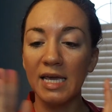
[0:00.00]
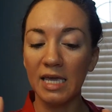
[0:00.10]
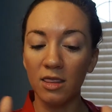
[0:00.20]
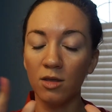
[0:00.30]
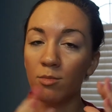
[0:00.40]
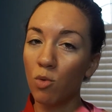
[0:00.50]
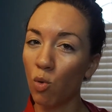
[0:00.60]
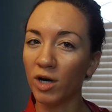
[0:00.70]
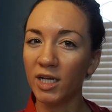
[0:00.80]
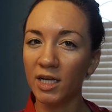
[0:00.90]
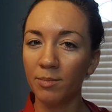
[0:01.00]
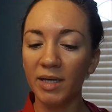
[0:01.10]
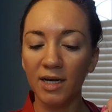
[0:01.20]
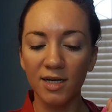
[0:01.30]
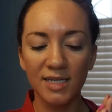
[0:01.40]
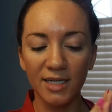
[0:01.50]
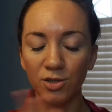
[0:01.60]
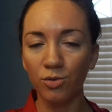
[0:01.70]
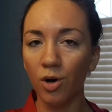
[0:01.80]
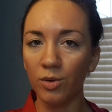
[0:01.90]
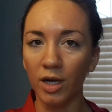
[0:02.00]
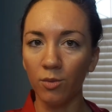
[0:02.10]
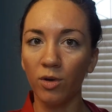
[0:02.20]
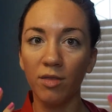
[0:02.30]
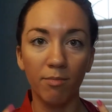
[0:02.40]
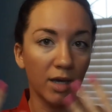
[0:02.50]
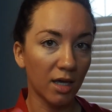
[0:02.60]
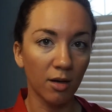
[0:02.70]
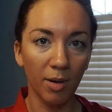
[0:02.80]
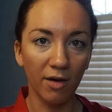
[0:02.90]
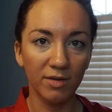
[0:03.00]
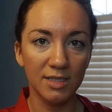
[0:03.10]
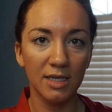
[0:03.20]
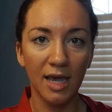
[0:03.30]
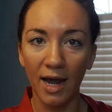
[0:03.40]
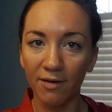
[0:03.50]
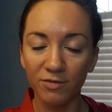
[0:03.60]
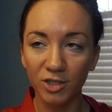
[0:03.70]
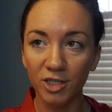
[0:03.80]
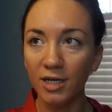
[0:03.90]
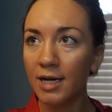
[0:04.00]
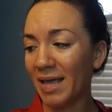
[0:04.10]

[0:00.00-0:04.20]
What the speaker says: in the morning because I do go in with makeup obviously after,